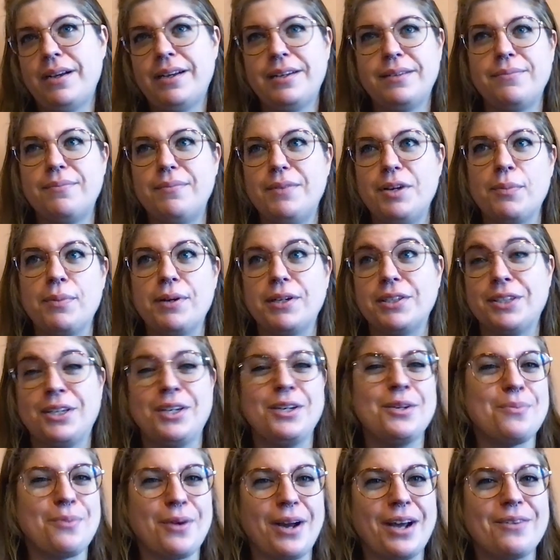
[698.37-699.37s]

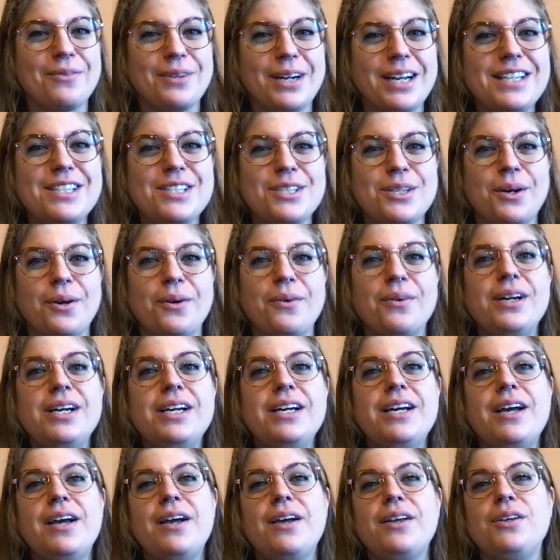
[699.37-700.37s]
your brand, right? So
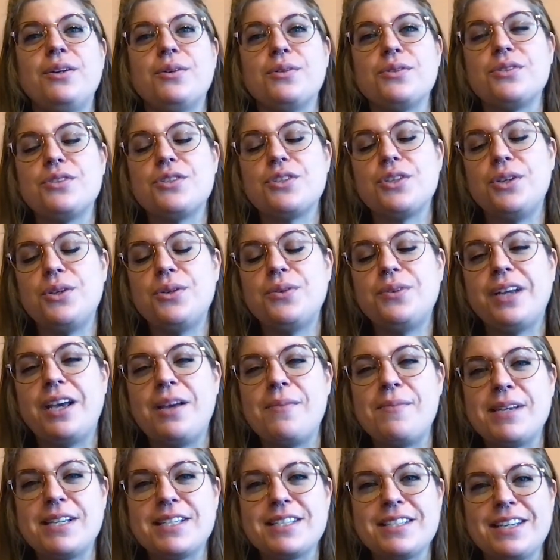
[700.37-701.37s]
your SKU
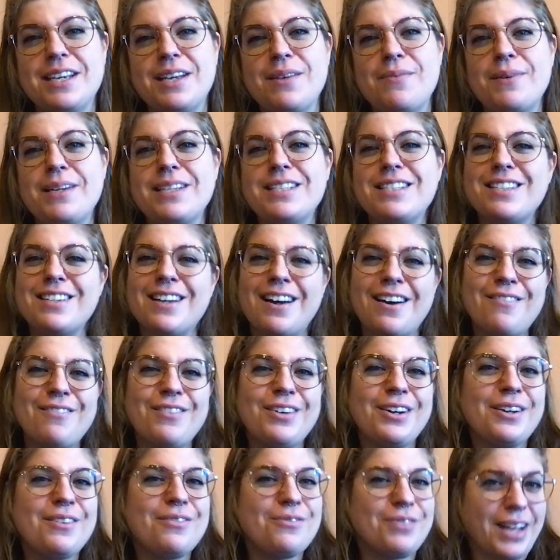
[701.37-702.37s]
naming scheme, it's not
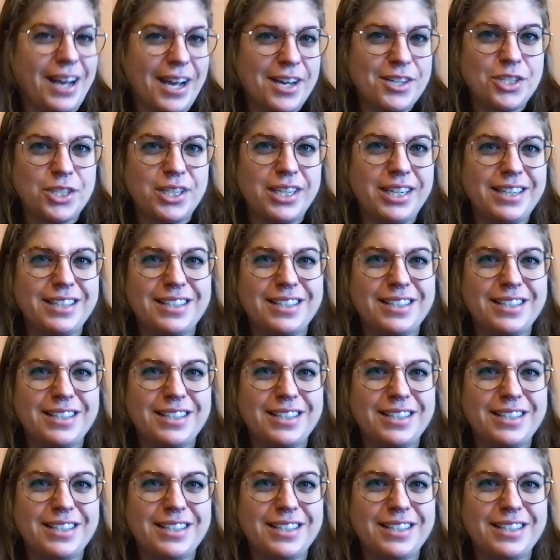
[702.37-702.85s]
very flashy.